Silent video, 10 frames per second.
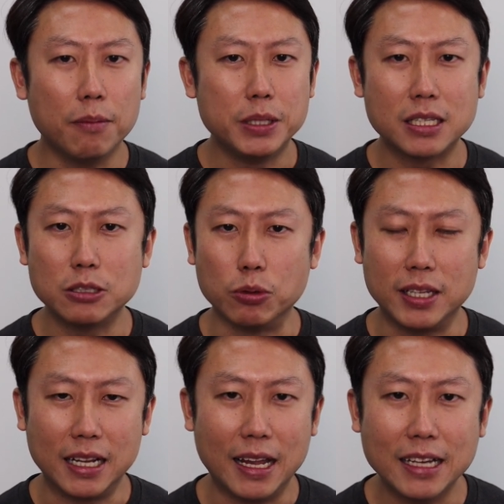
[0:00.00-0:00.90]
Business will
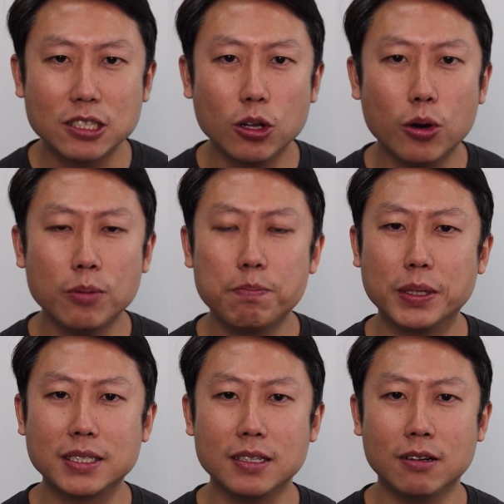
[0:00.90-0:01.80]
take less loan,
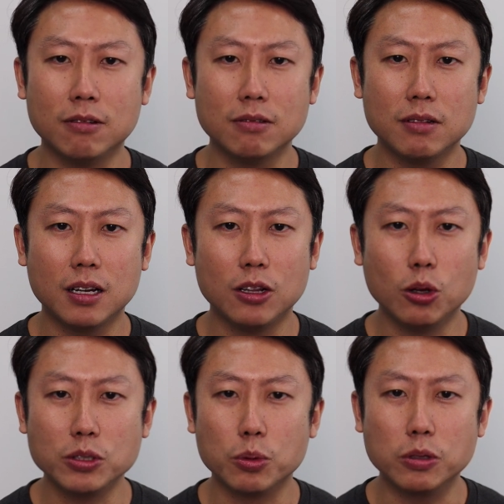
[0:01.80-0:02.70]
personal
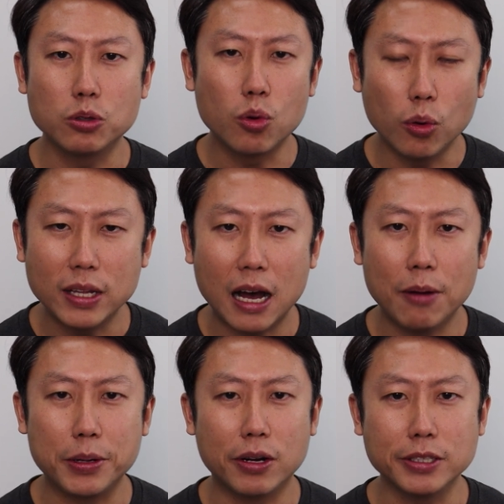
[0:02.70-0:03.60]
loans will also go
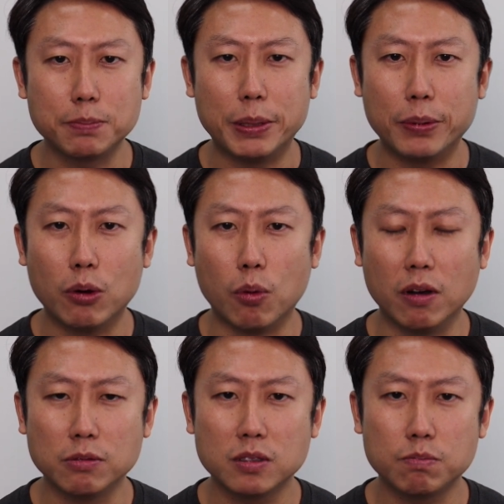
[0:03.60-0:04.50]
down because people
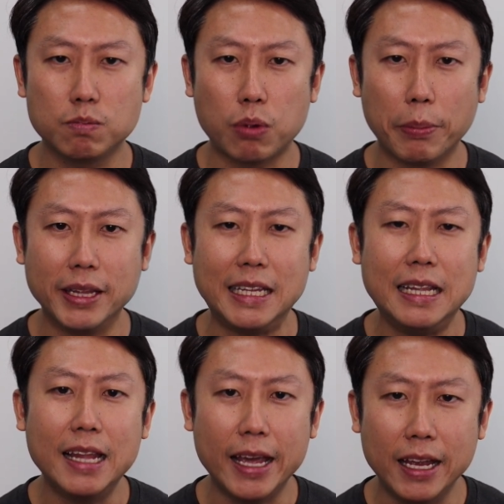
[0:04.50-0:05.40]
will probably
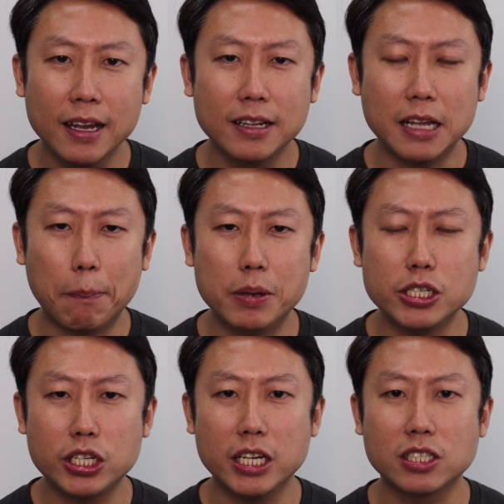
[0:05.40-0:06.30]
delay their
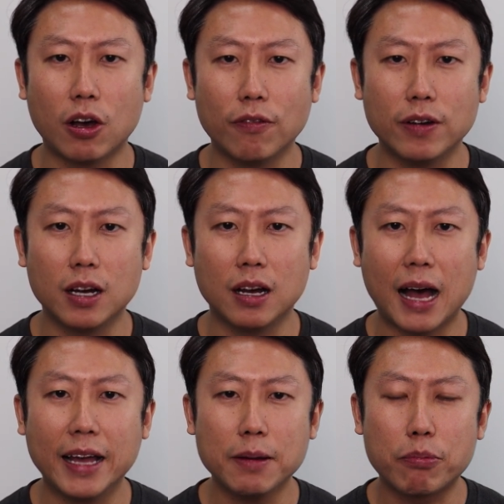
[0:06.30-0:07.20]
purchase of
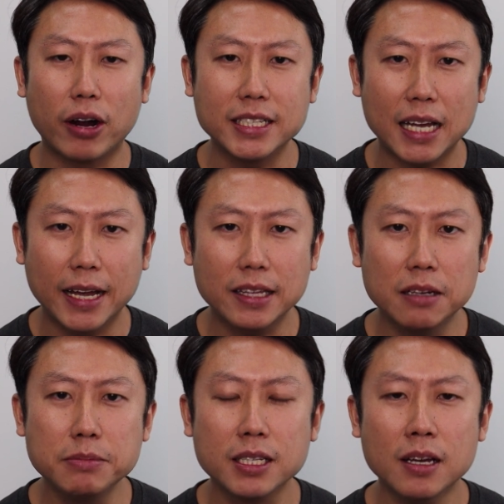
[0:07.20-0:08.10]
higher price
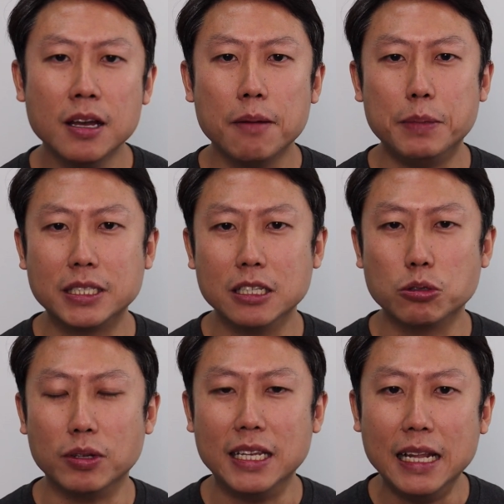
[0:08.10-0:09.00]
items.
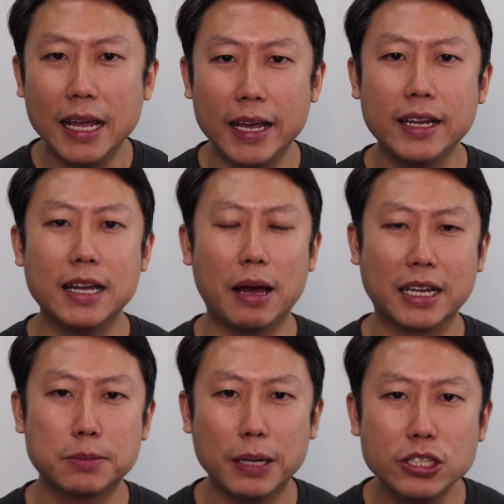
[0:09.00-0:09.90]
Business will delay their
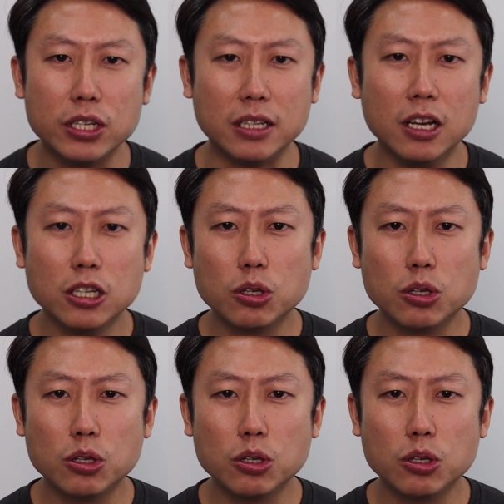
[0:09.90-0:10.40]
expansion.